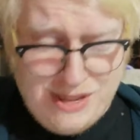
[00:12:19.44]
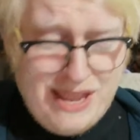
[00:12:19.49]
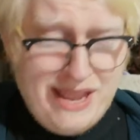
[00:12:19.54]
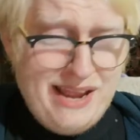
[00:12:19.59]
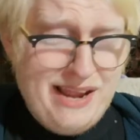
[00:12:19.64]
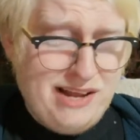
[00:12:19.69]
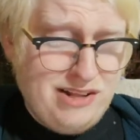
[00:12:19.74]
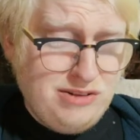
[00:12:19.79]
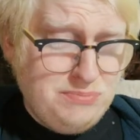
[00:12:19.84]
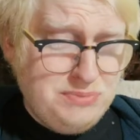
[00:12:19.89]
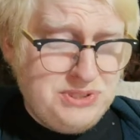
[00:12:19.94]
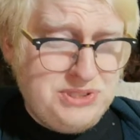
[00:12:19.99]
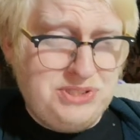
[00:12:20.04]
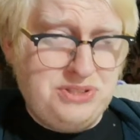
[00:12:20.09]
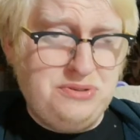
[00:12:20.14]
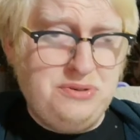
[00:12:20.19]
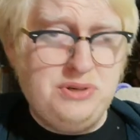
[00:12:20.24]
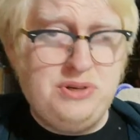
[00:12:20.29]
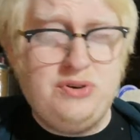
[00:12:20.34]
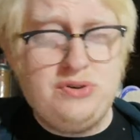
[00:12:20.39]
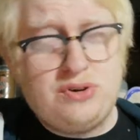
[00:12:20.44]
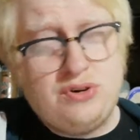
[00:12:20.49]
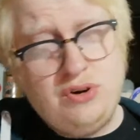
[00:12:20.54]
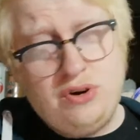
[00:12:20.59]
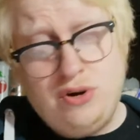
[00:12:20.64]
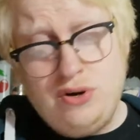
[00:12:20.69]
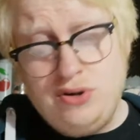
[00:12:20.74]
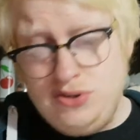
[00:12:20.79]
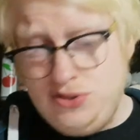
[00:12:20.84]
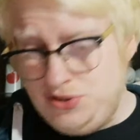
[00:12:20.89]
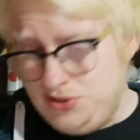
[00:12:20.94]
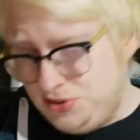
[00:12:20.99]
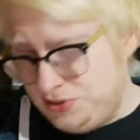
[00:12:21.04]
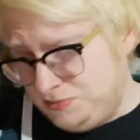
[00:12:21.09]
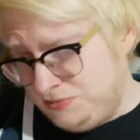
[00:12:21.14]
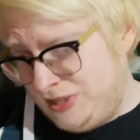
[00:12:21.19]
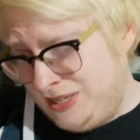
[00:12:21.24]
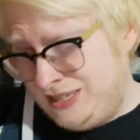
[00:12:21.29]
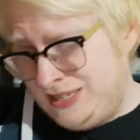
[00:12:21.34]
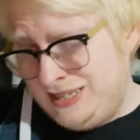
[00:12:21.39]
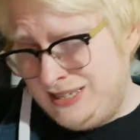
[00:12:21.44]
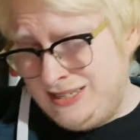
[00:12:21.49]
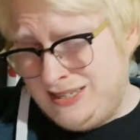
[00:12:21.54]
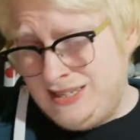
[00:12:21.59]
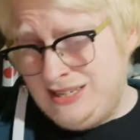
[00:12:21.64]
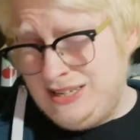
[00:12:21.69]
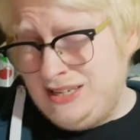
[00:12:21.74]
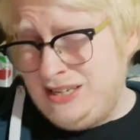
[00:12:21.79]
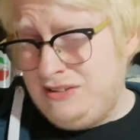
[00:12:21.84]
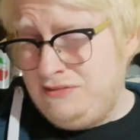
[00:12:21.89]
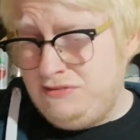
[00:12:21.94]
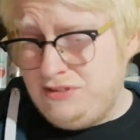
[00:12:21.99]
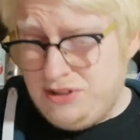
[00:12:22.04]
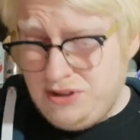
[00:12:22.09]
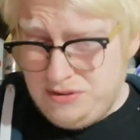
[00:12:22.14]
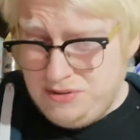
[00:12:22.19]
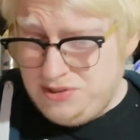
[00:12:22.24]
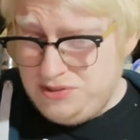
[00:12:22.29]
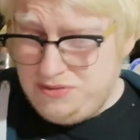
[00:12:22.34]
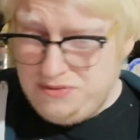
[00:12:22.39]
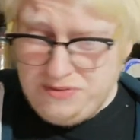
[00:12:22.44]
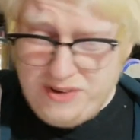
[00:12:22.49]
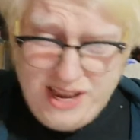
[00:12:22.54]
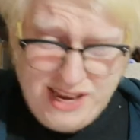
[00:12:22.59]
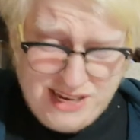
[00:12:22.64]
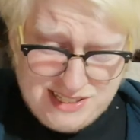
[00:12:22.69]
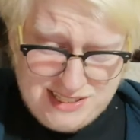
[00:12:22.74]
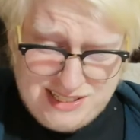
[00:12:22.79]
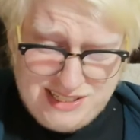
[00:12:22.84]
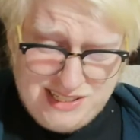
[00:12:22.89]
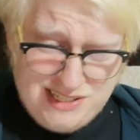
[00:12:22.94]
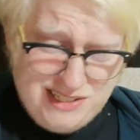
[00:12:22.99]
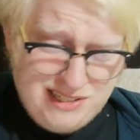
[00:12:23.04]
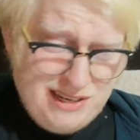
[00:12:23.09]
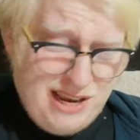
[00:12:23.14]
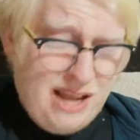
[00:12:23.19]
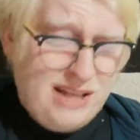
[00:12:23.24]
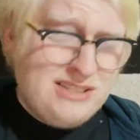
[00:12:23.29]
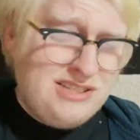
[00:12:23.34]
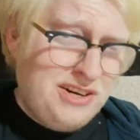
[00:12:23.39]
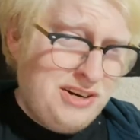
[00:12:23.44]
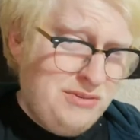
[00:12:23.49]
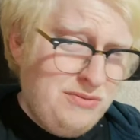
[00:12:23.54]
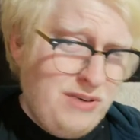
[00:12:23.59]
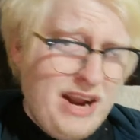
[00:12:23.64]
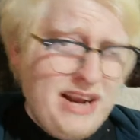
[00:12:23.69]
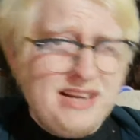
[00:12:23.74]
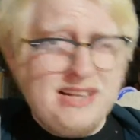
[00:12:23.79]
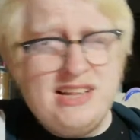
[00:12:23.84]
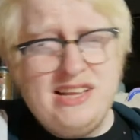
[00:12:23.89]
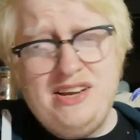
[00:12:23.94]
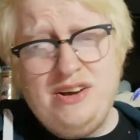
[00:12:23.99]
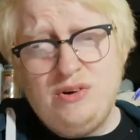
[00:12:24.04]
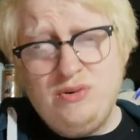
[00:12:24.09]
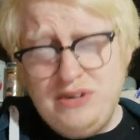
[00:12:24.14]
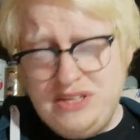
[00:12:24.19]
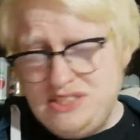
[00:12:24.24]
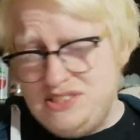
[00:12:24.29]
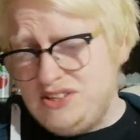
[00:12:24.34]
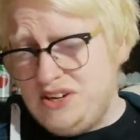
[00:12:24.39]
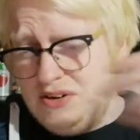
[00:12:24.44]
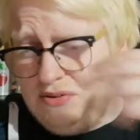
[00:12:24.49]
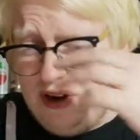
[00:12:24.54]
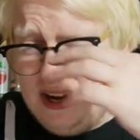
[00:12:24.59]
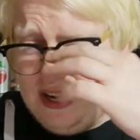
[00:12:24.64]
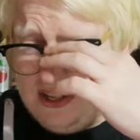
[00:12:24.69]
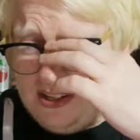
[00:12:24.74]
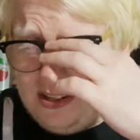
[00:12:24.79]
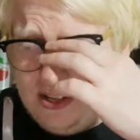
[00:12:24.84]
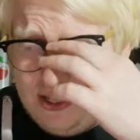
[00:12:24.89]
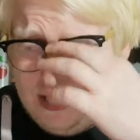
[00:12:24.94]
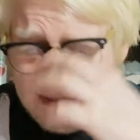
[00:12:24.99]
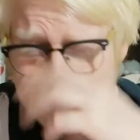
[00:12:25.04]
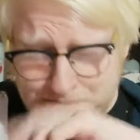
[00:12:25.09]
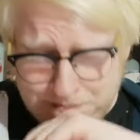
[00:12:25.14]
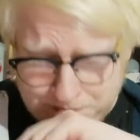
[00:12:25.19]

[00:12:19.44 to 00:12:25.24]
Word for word: it helps to a good cause for those affected directly or indirectly,